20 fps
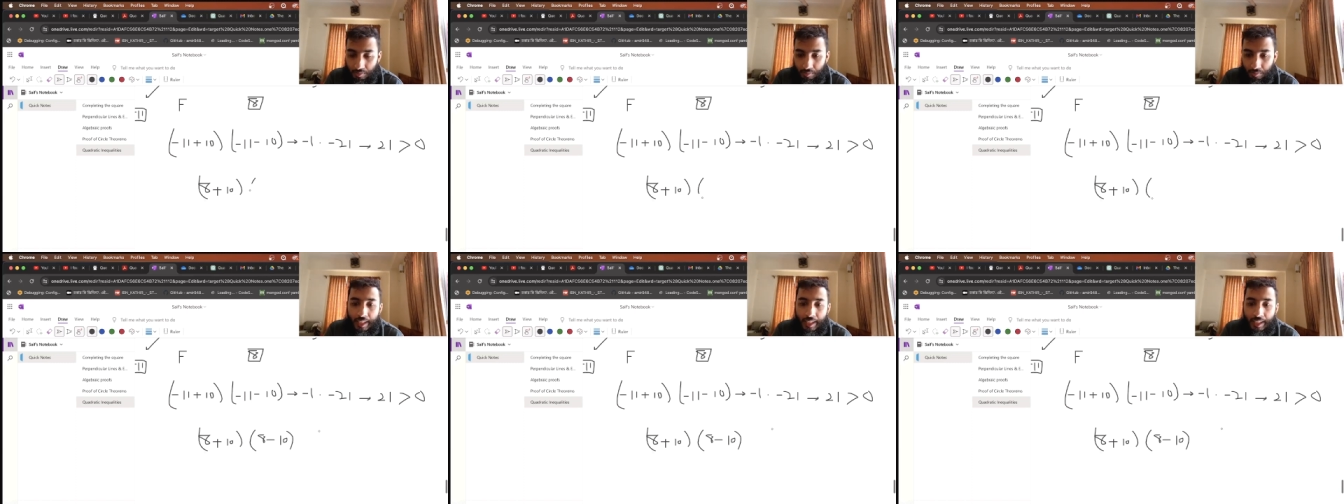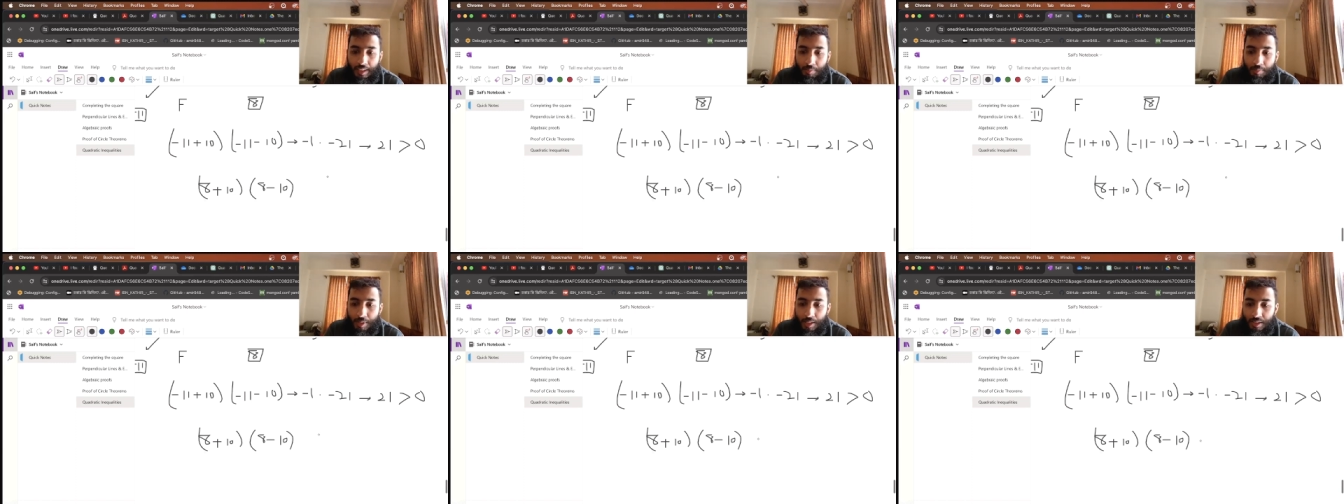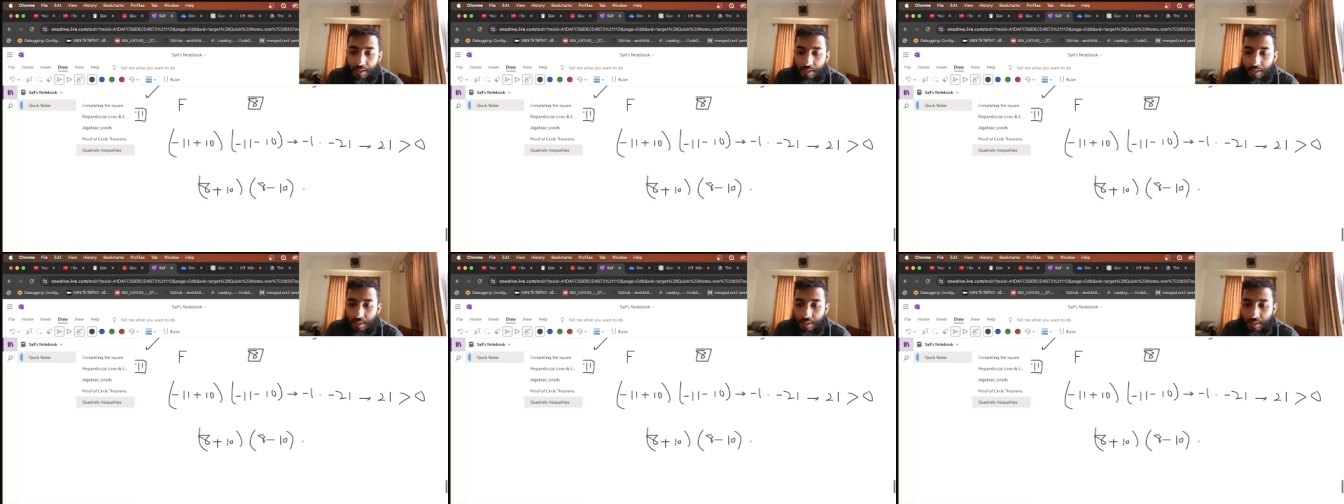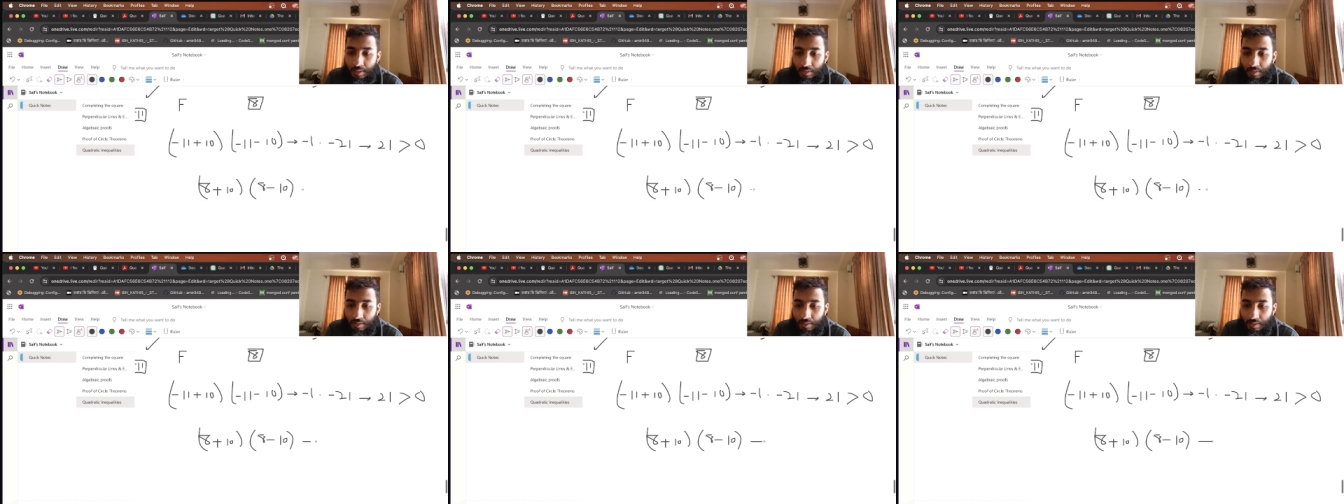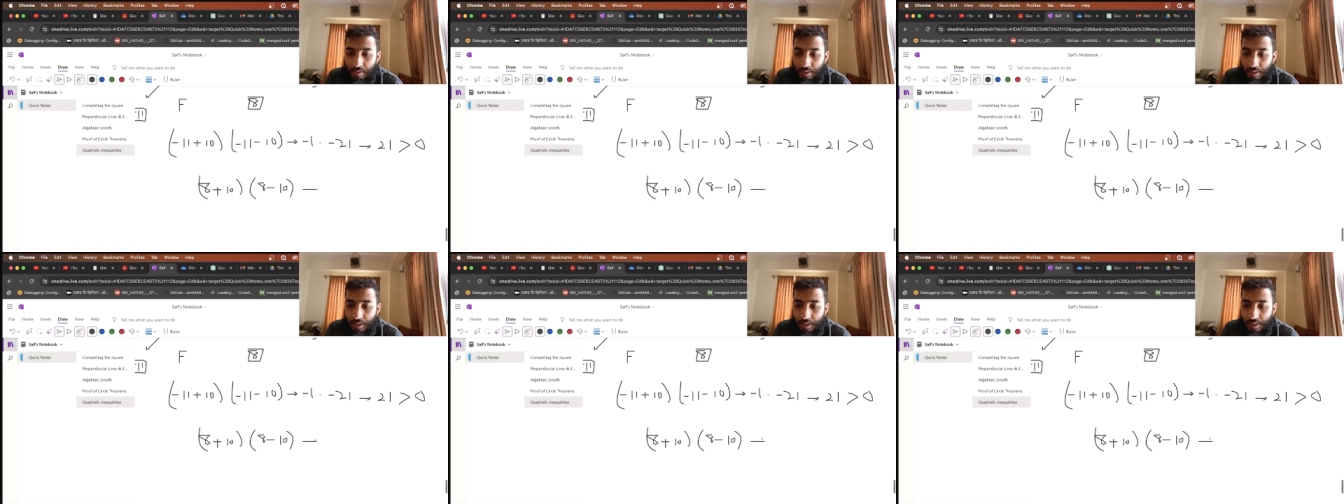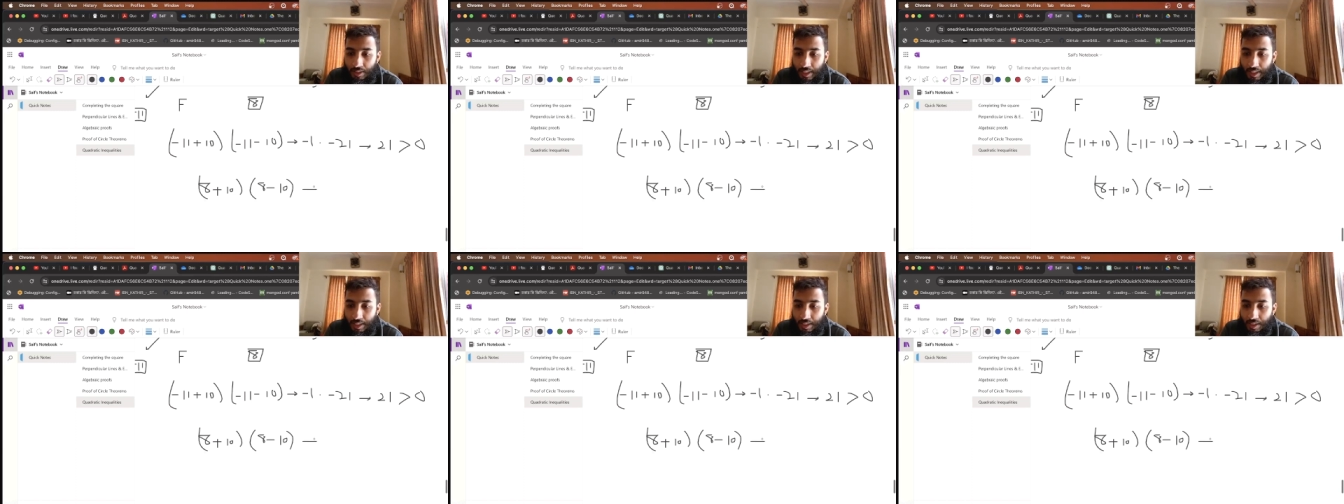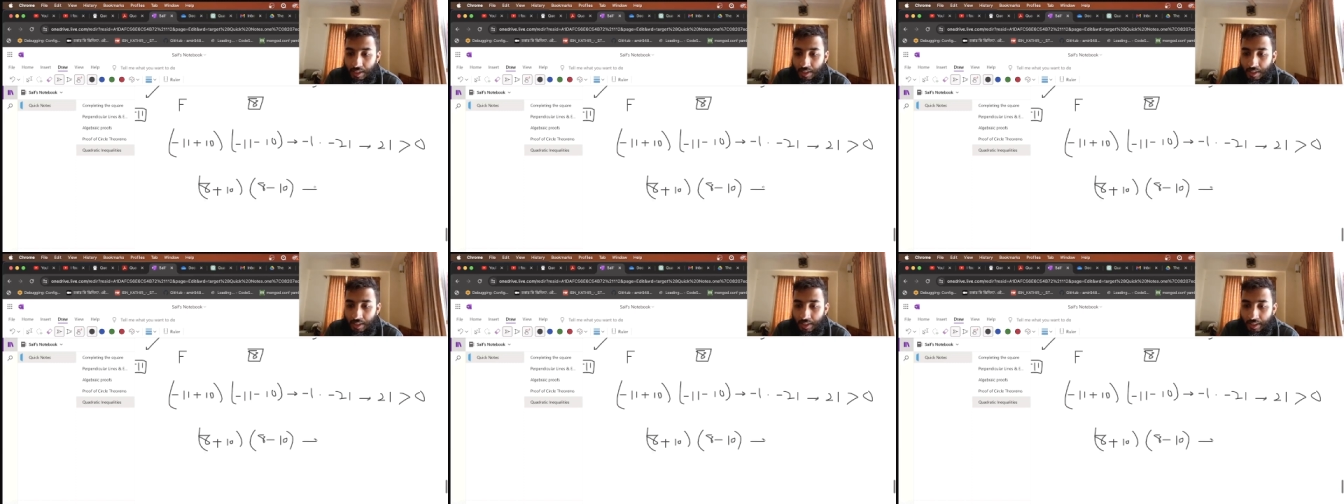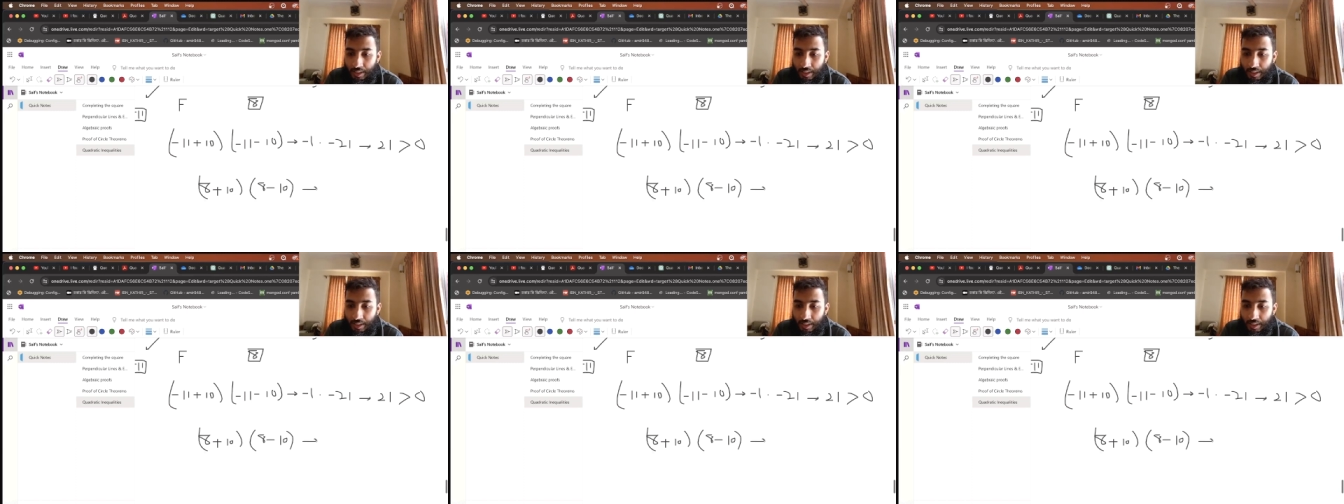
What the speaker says: 8 plus 10 is 18